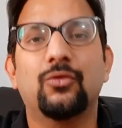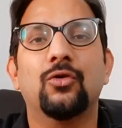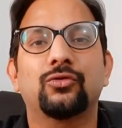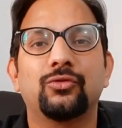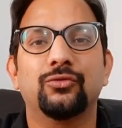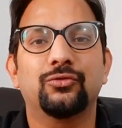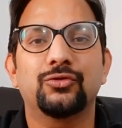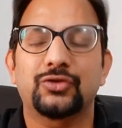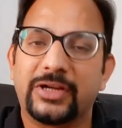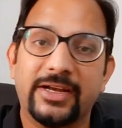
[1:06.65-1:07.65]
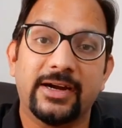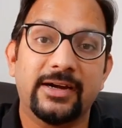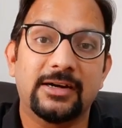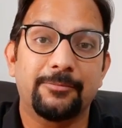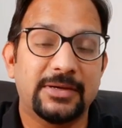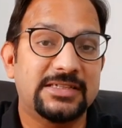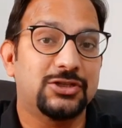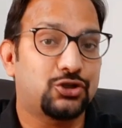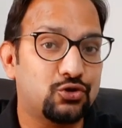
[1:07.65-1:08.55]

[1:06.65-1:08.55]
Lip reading: go through those 300 pages,